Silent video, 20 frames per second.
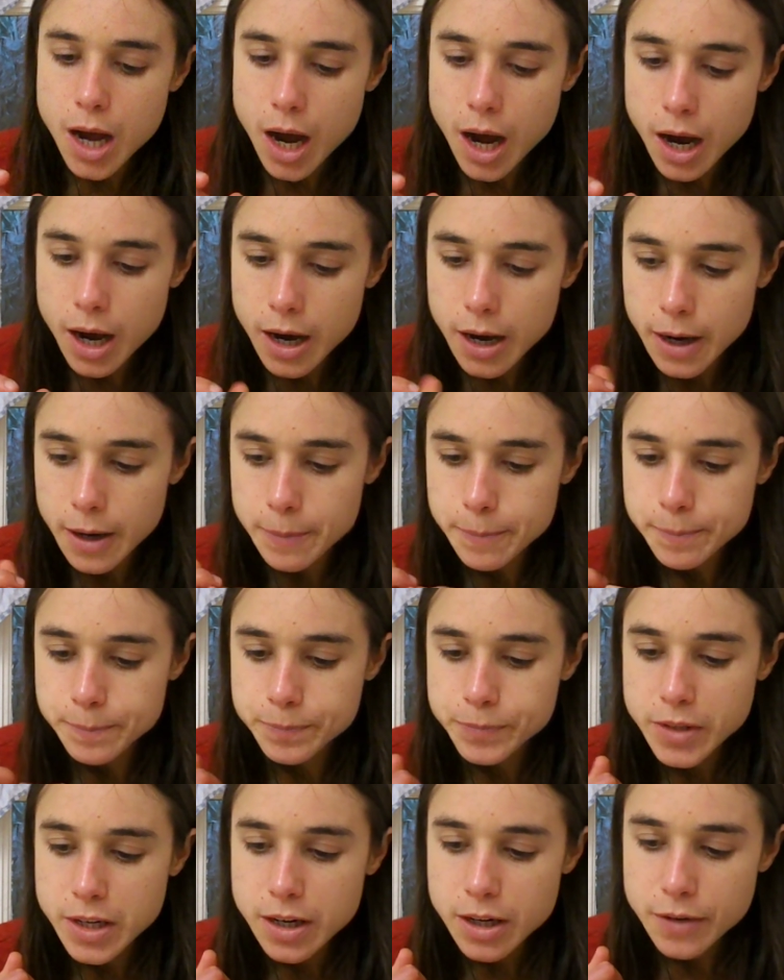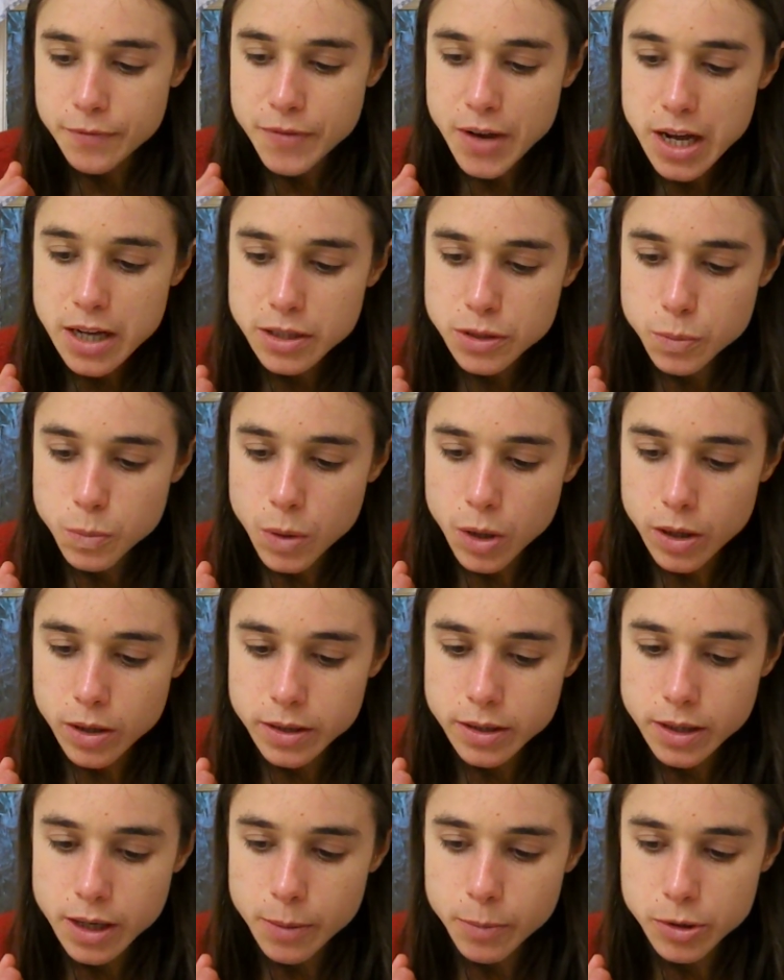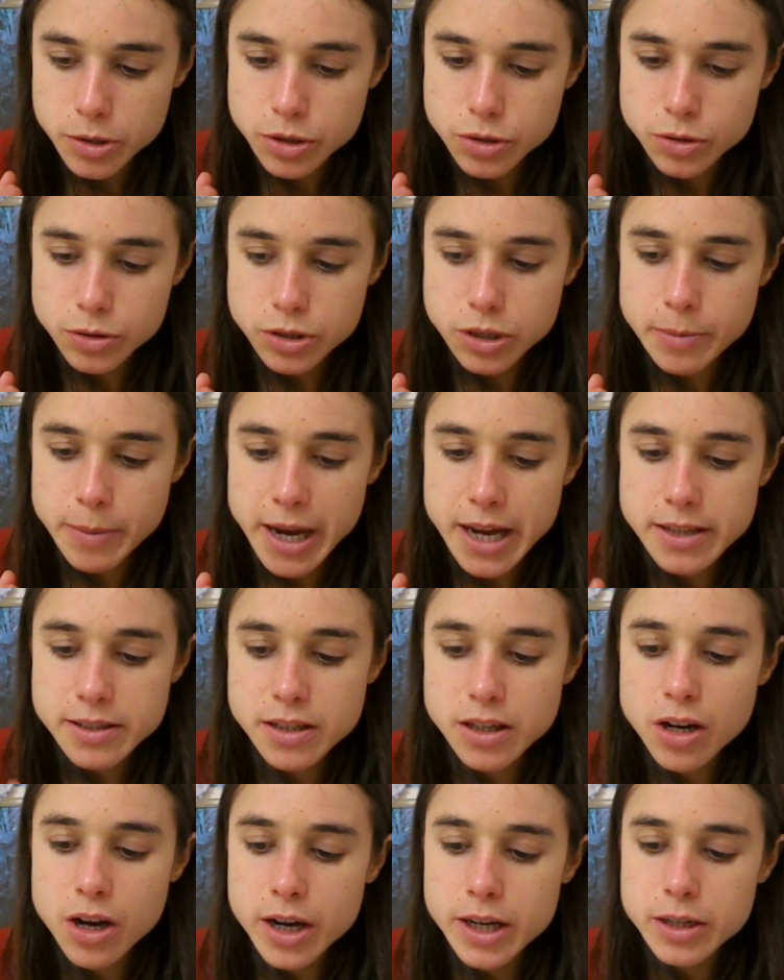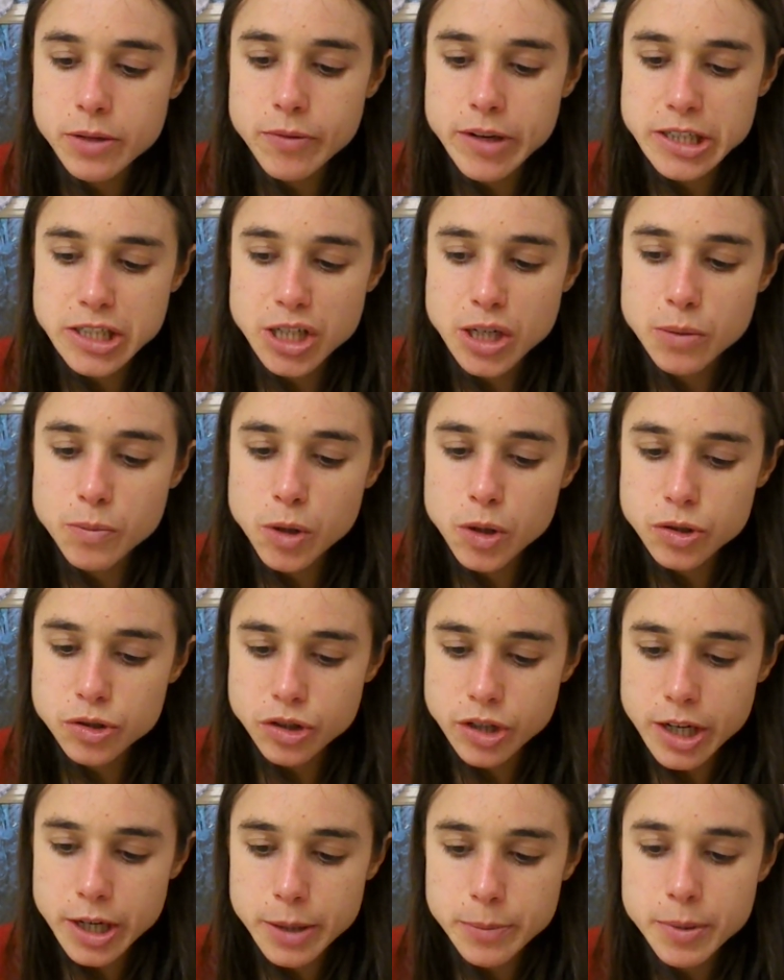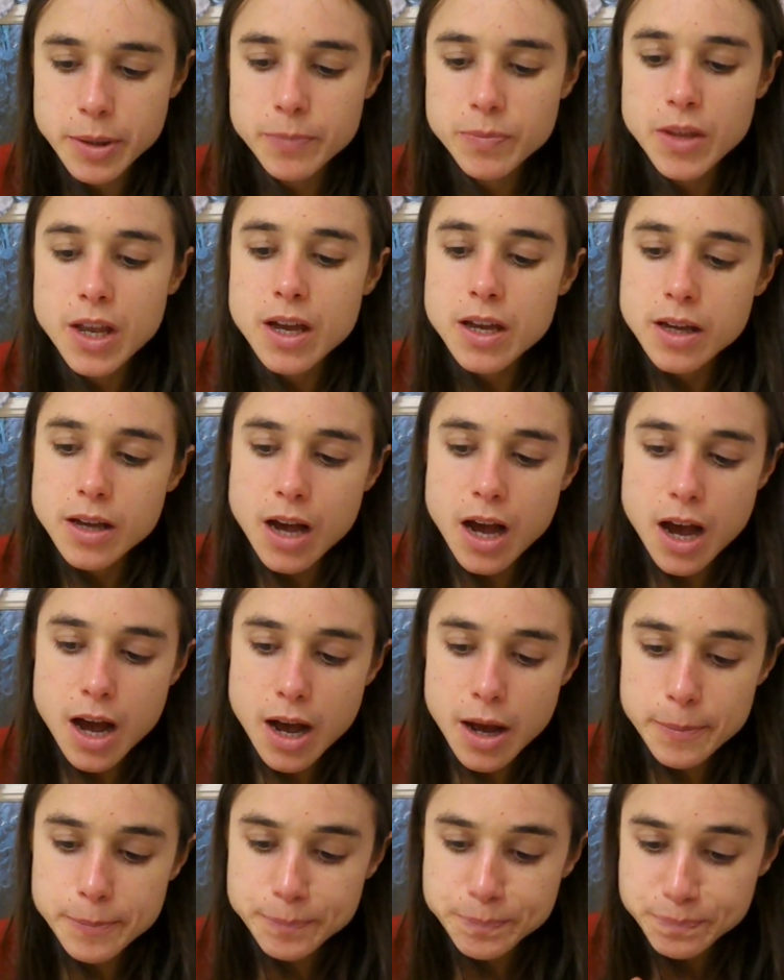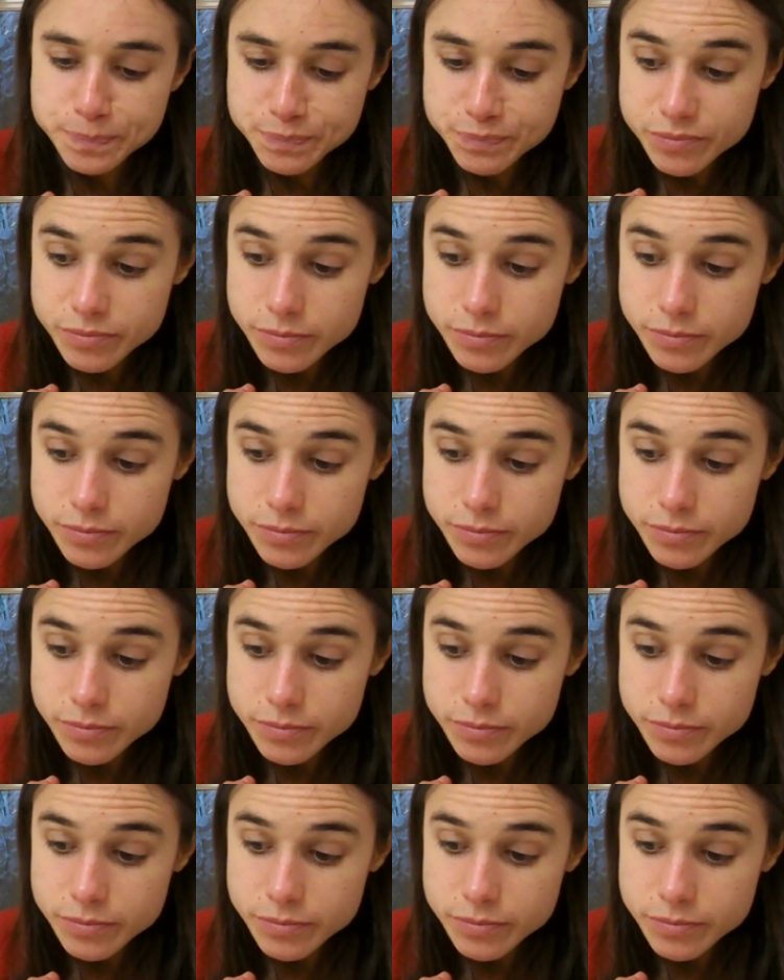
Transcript: Um, the first one I want to talk to you about is the Lion the Witch in the Wardrobe um,